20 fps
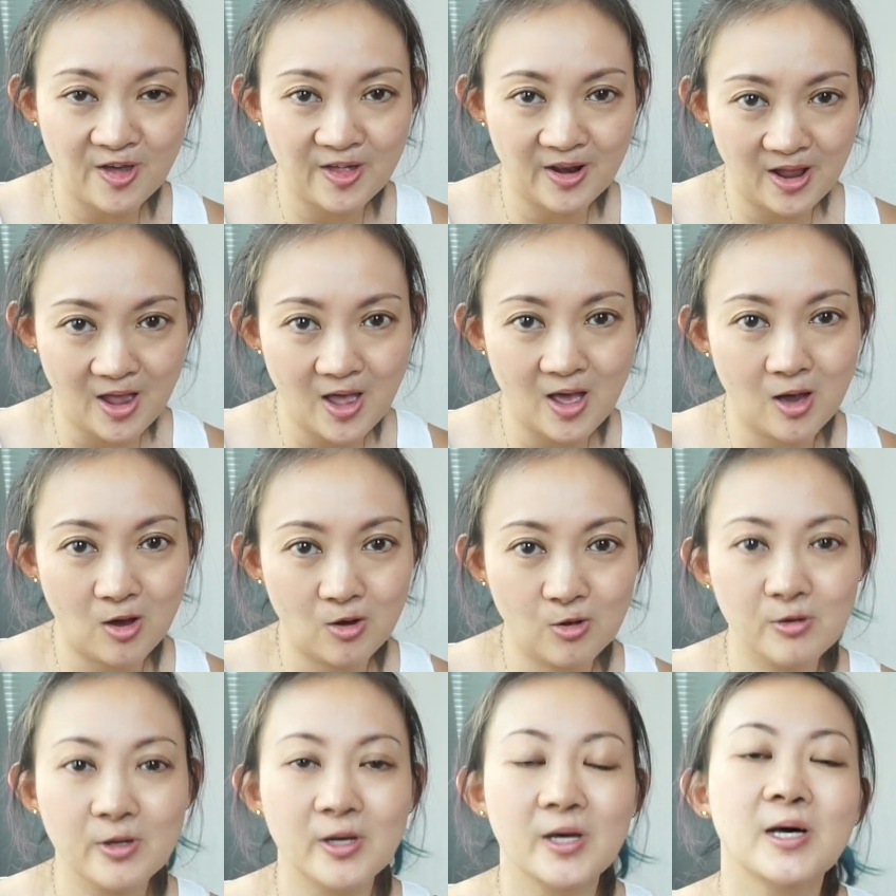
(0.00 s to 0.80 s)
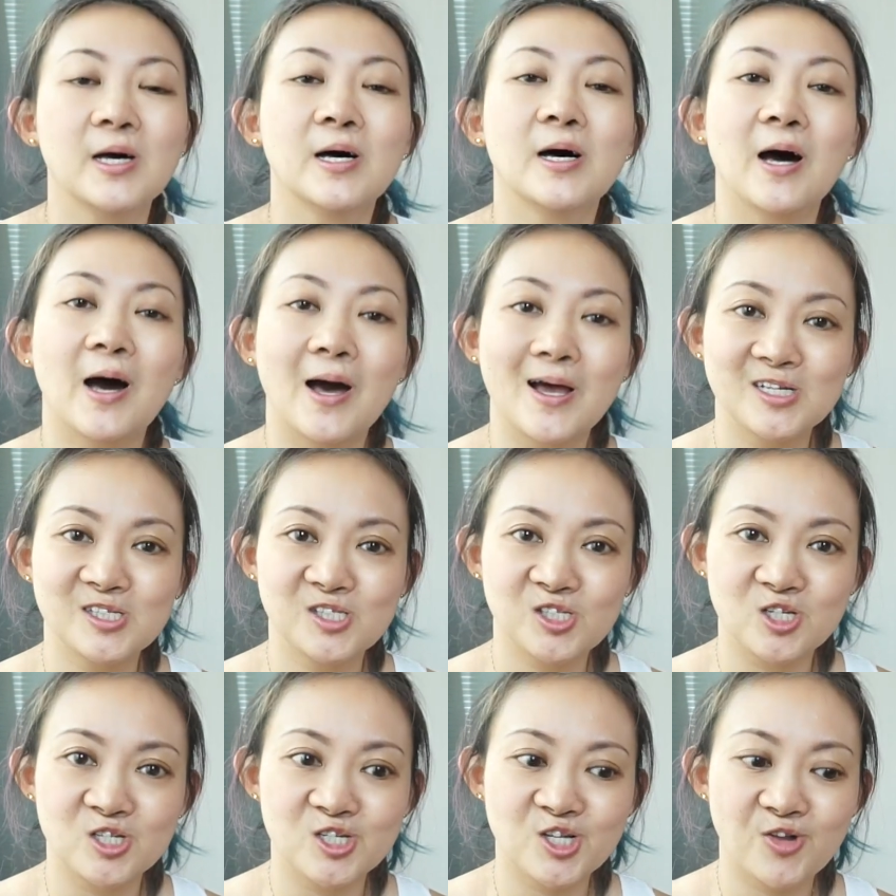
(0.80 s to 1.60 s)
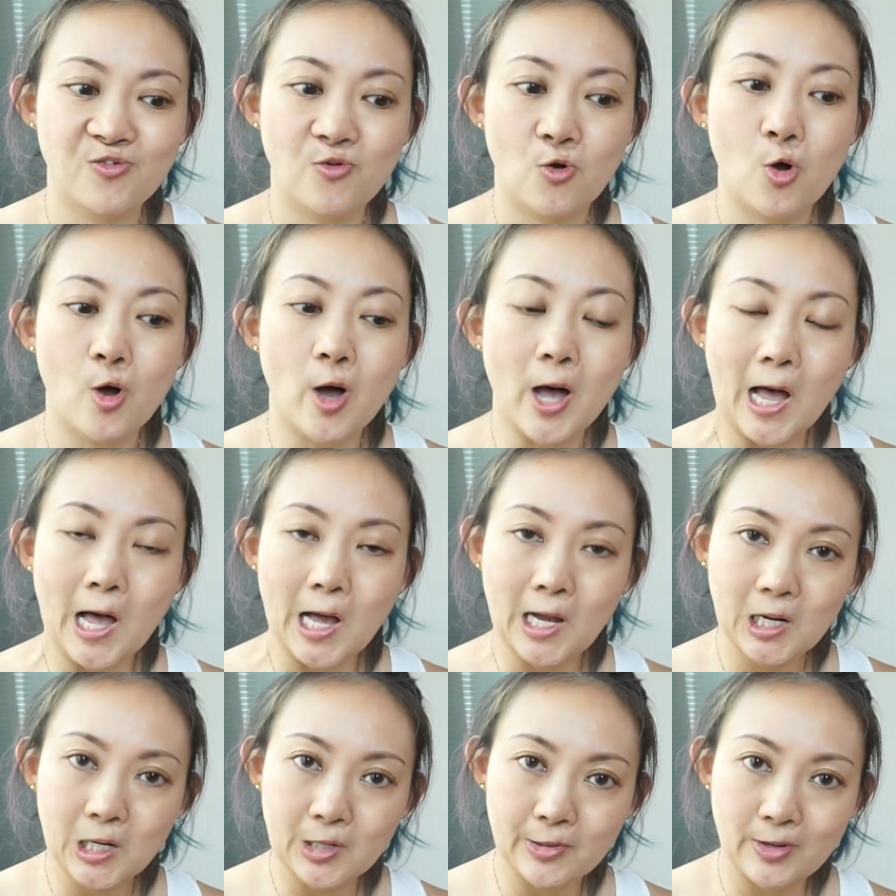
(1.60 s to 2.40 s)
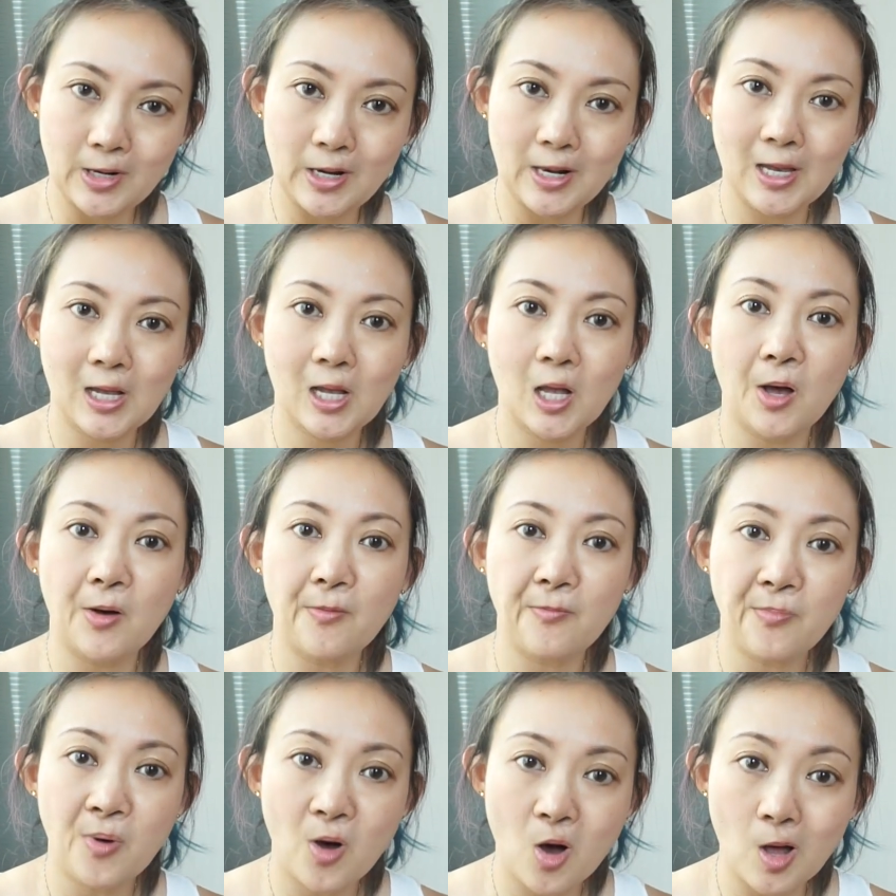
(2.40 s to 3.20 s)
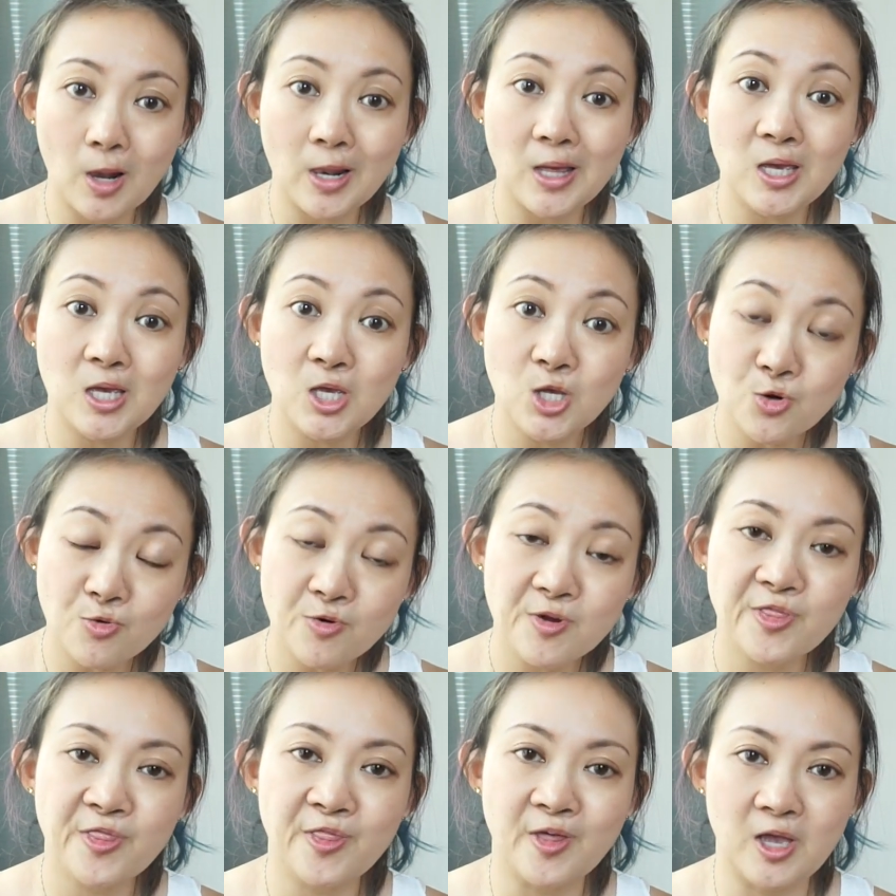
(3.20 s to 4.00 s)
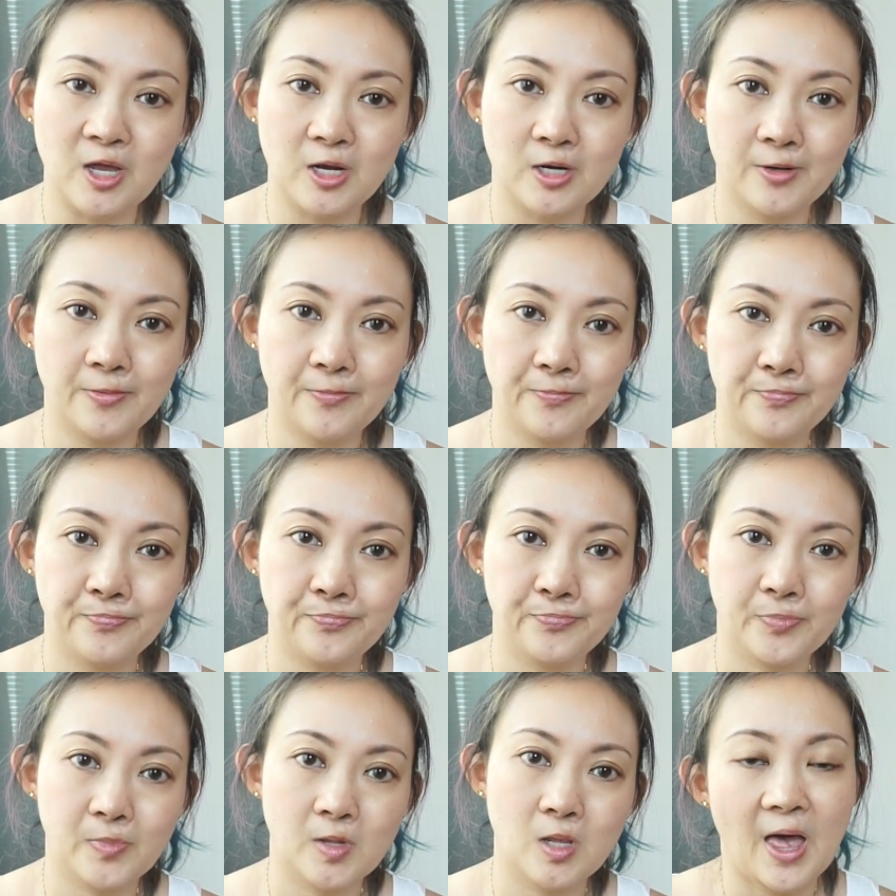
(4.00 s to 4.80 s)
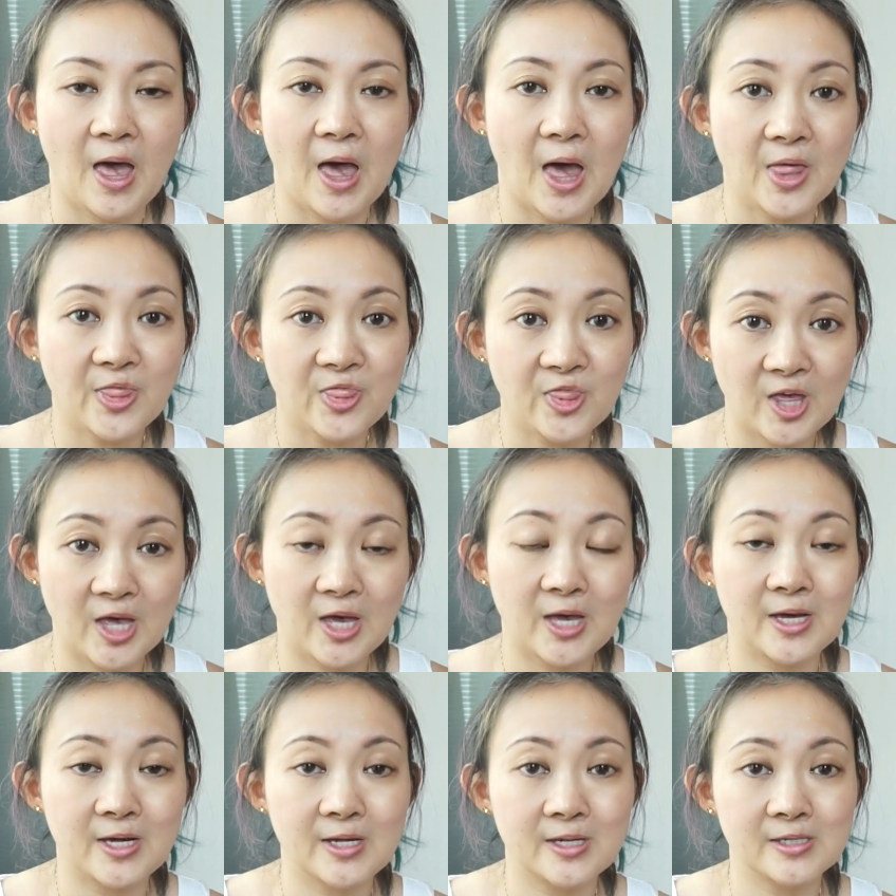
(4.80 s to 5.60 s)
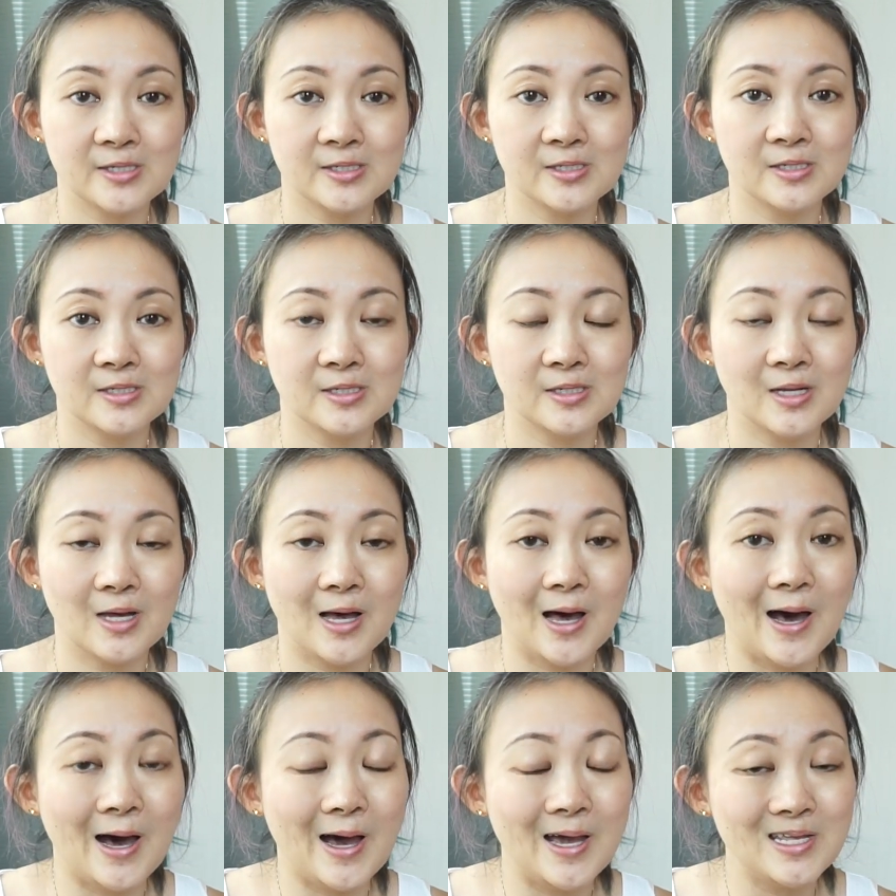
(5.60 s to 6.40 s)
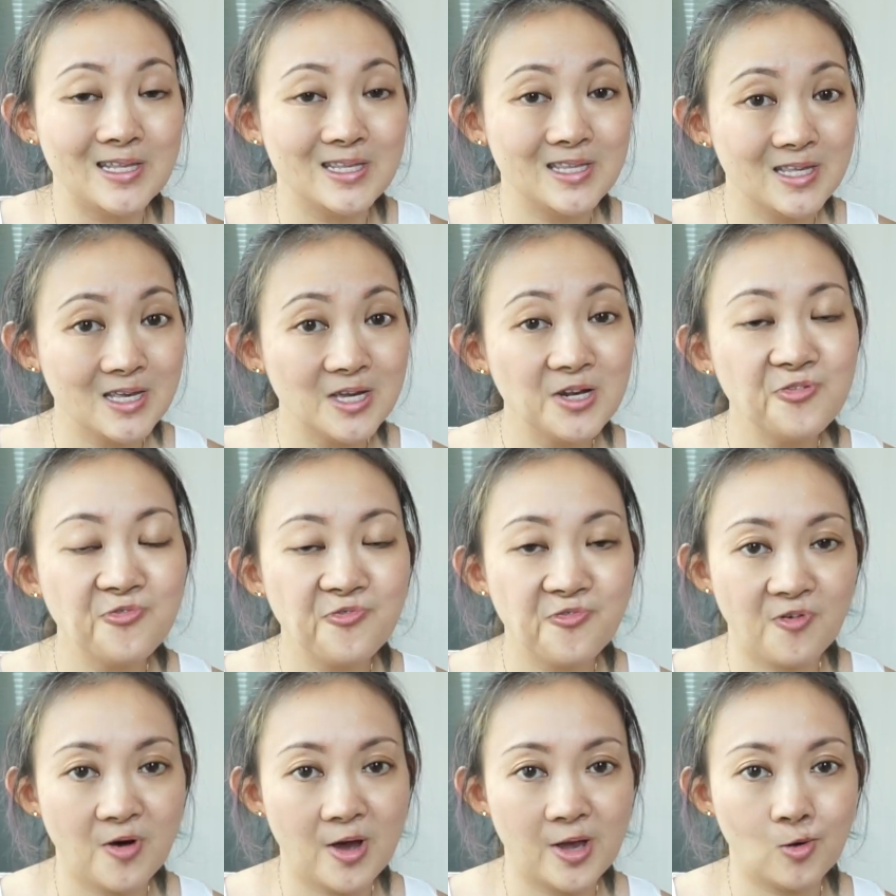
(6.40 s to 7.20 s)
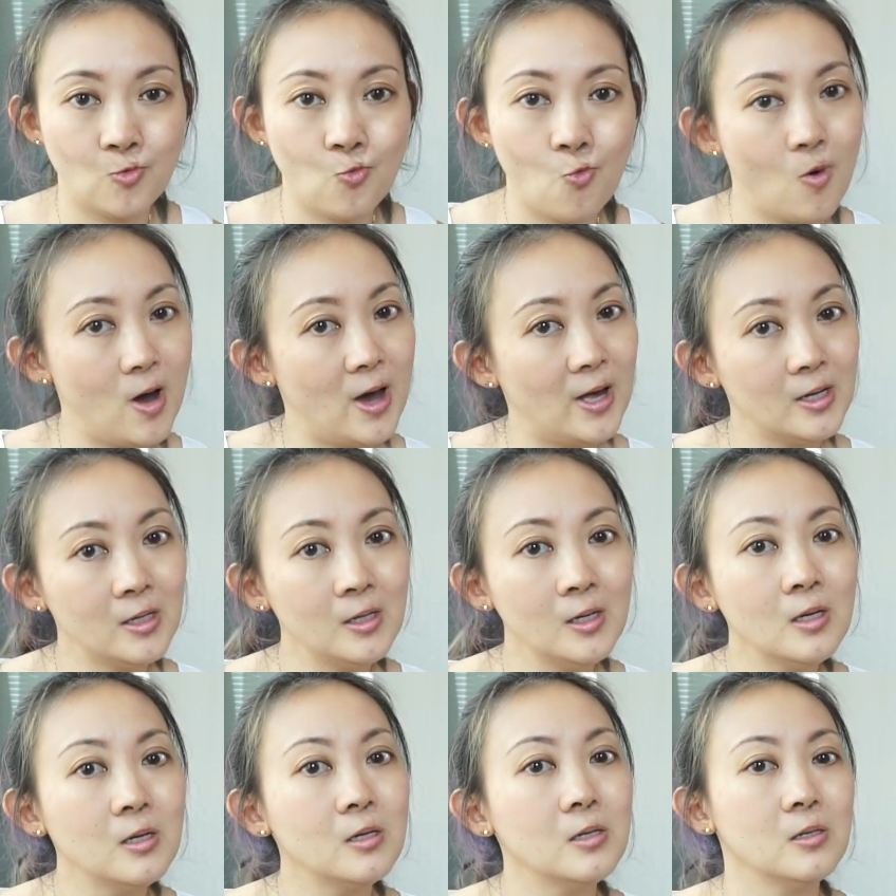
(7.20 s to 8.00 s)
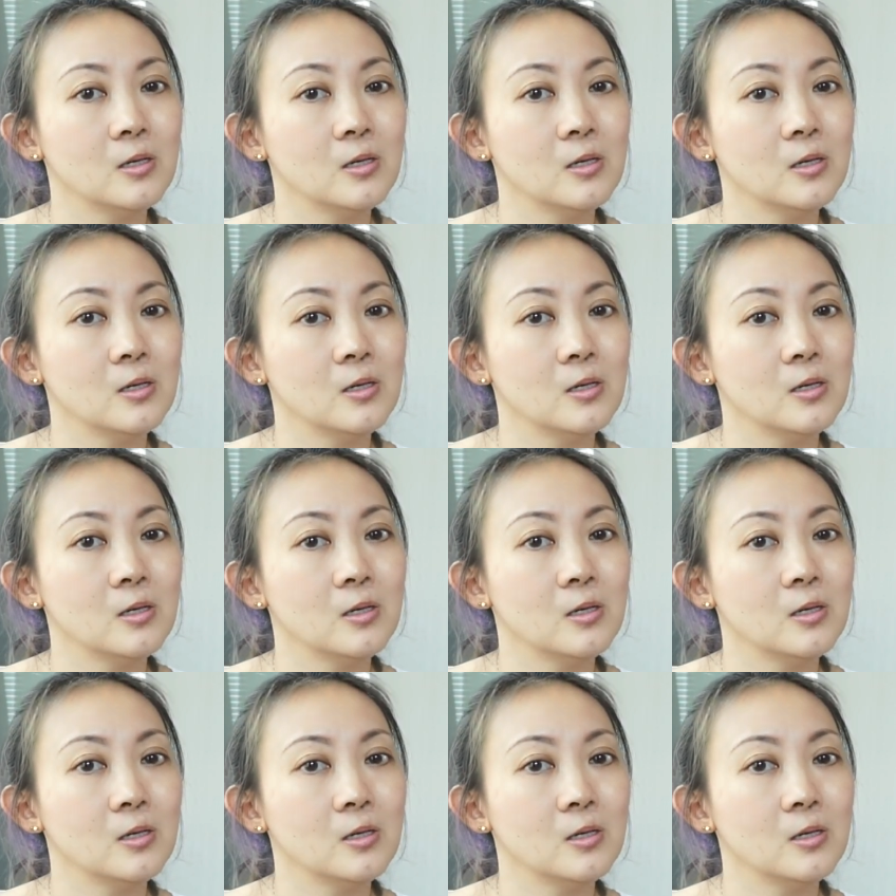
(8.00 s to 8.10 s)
that out, I searched for acrylic polyurethane, and then I did find one